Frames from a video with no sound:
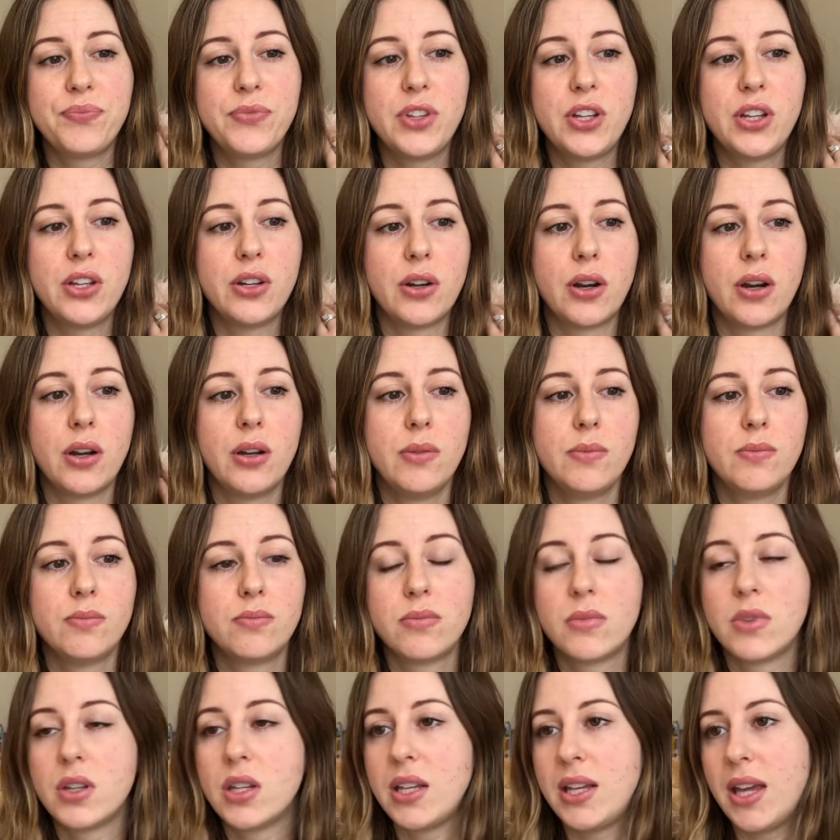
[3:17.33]
you know,
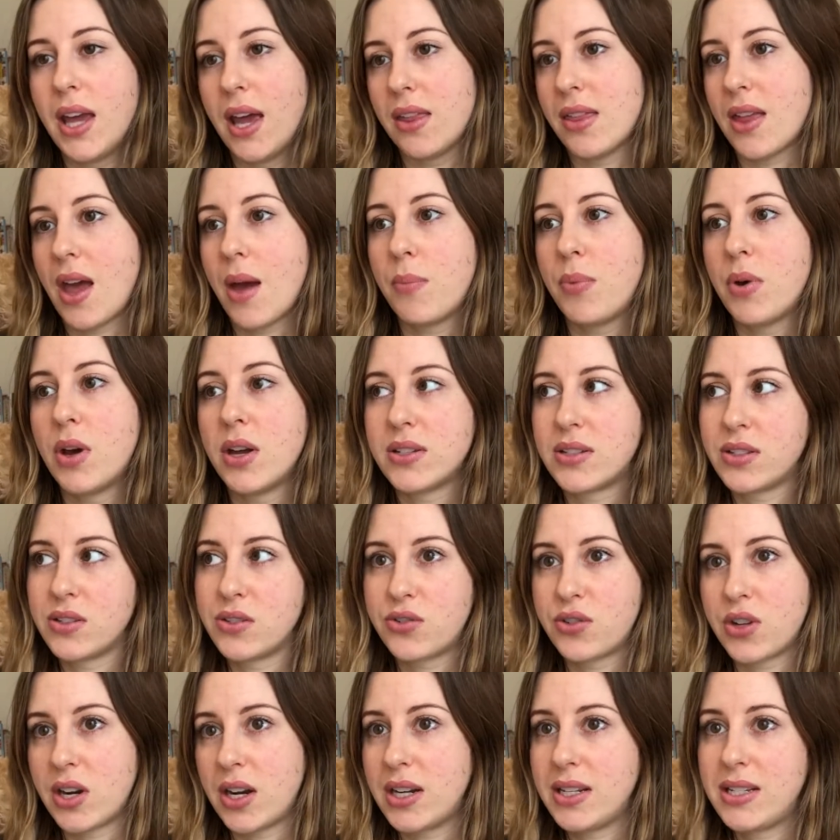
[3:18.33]
yeah, that person's
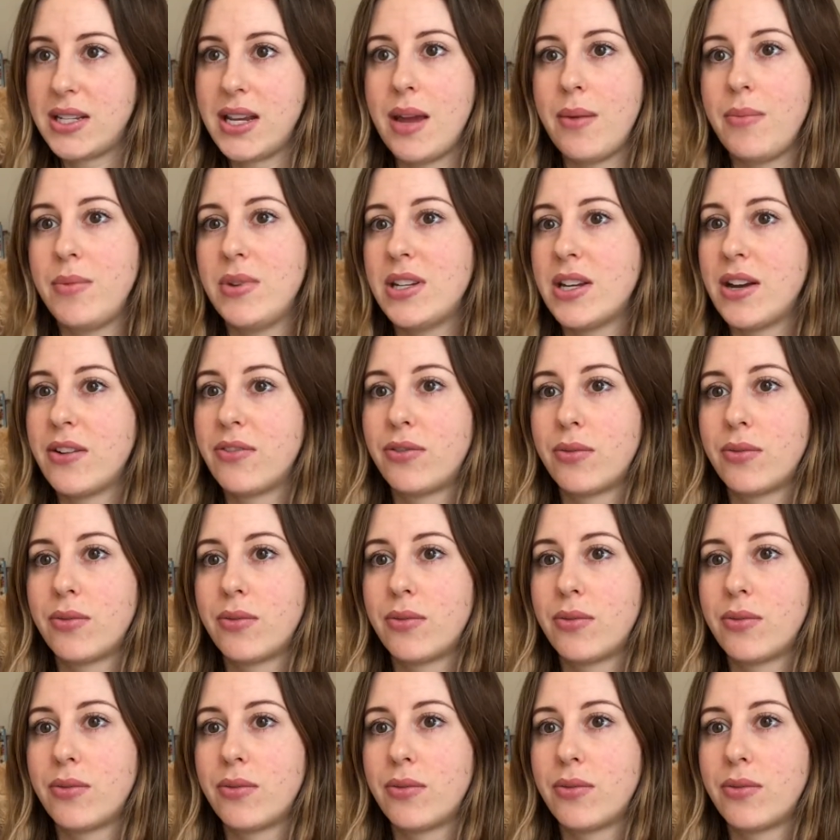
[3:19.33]
trying to tear me down